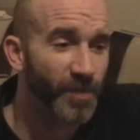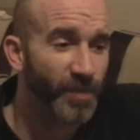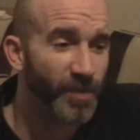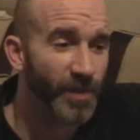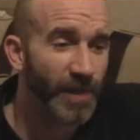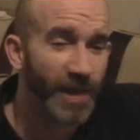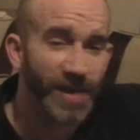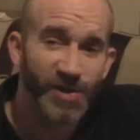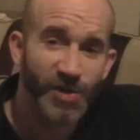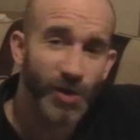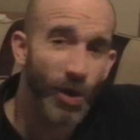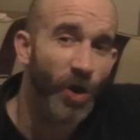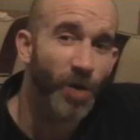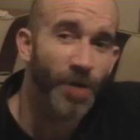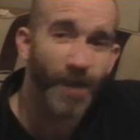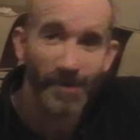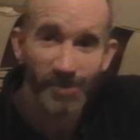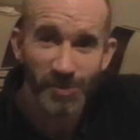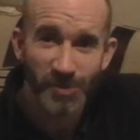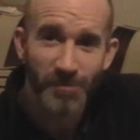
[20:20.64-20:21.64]
Let's talk
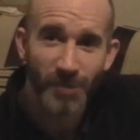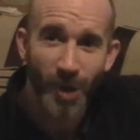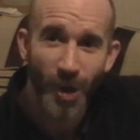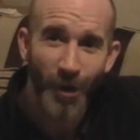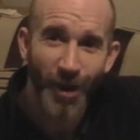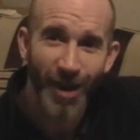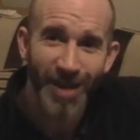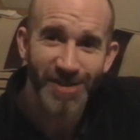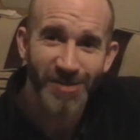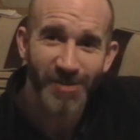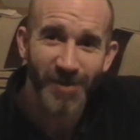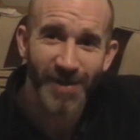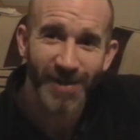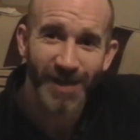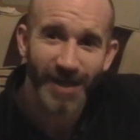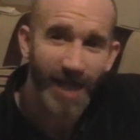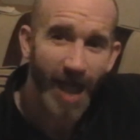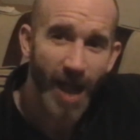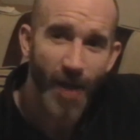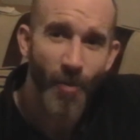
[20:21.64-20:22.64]
about some more next week. I
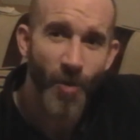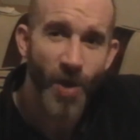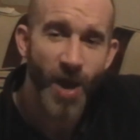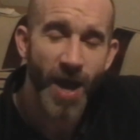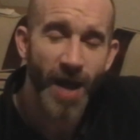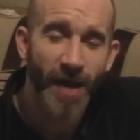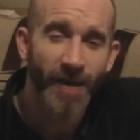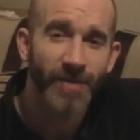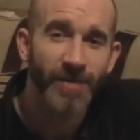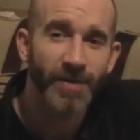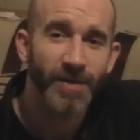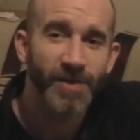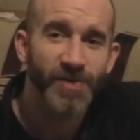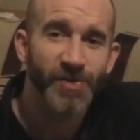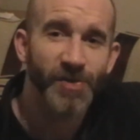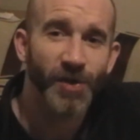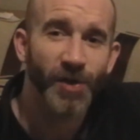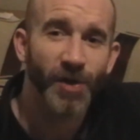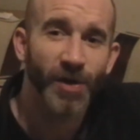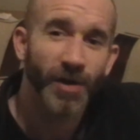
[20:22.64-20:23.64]
can't wait.
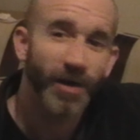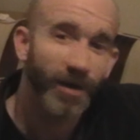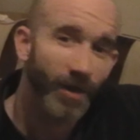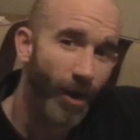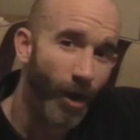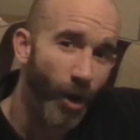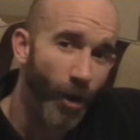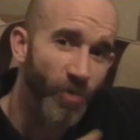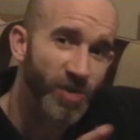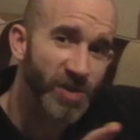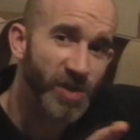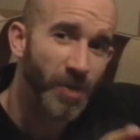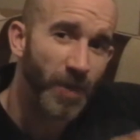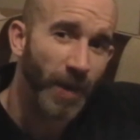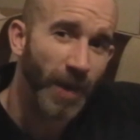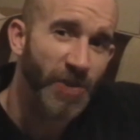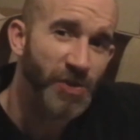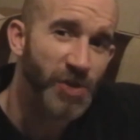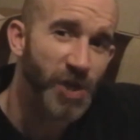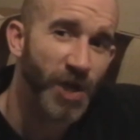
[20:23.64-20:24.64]
So always a
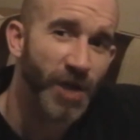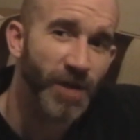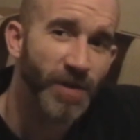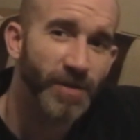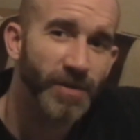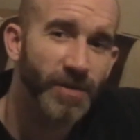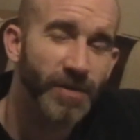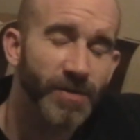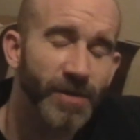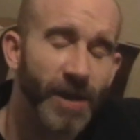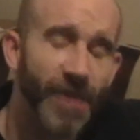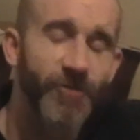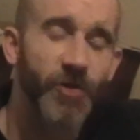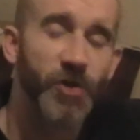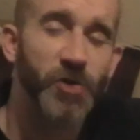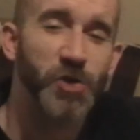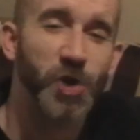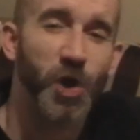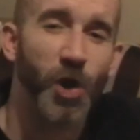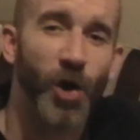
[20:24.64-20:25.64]
pleasure, never a
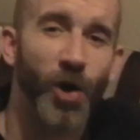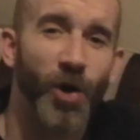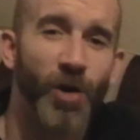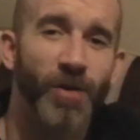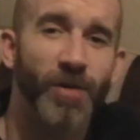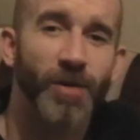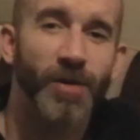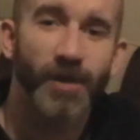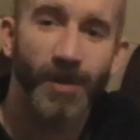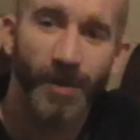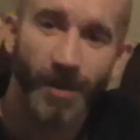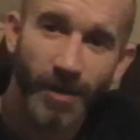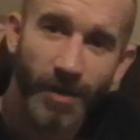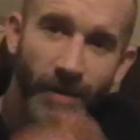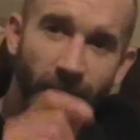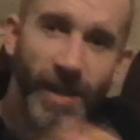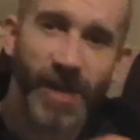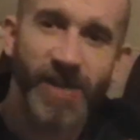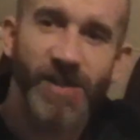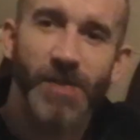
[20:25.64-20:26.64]
chore.
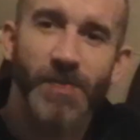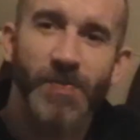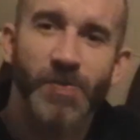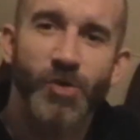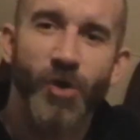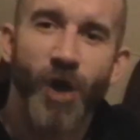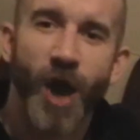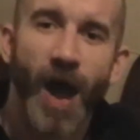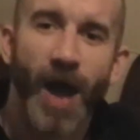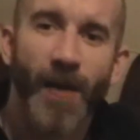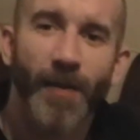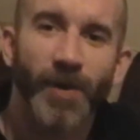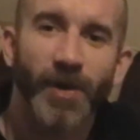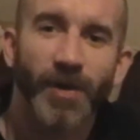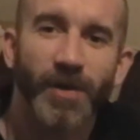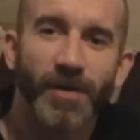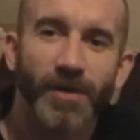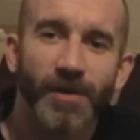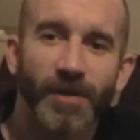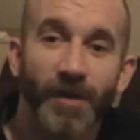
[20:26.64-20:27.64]
Click subscribe
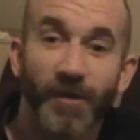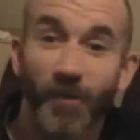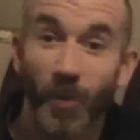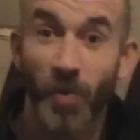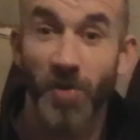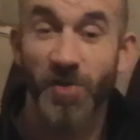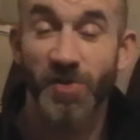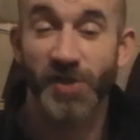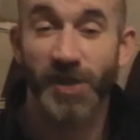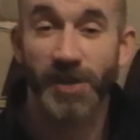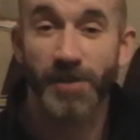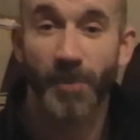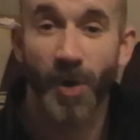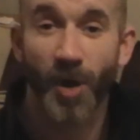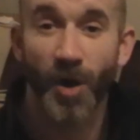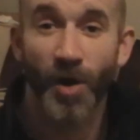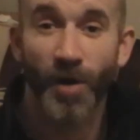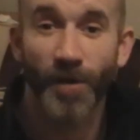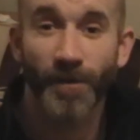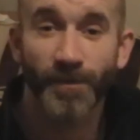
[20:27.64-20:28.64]
if you want to see
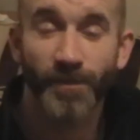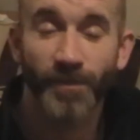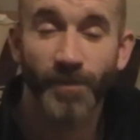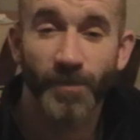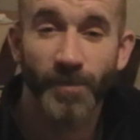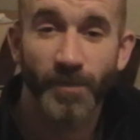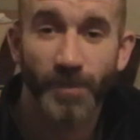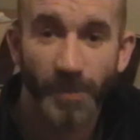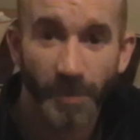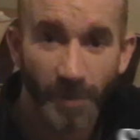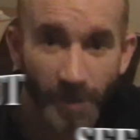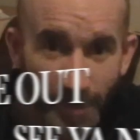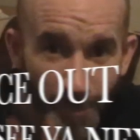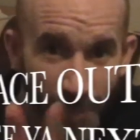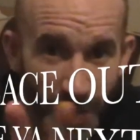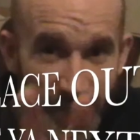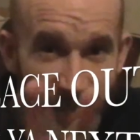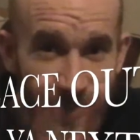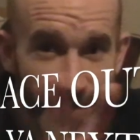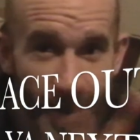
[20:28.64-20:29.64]
more.
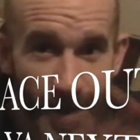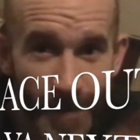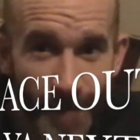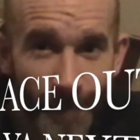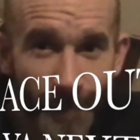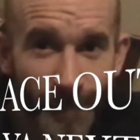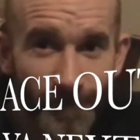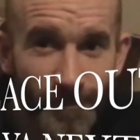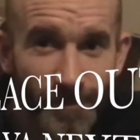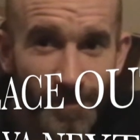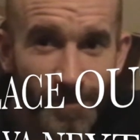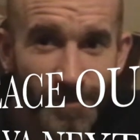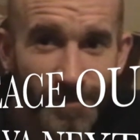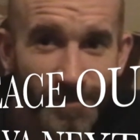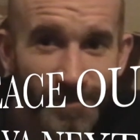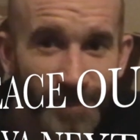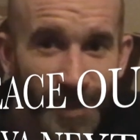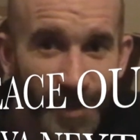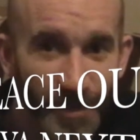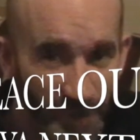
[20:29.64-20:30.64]
Peace out,
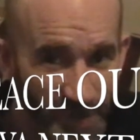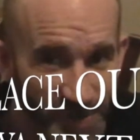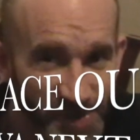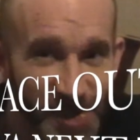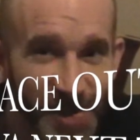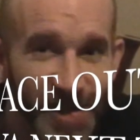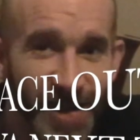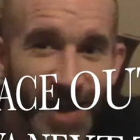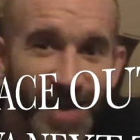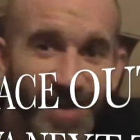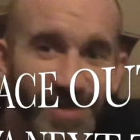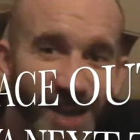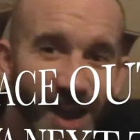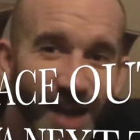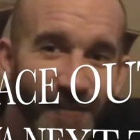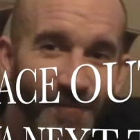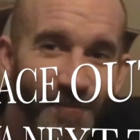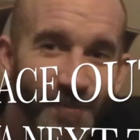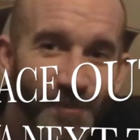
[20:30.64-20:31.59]
and we'll see you next time.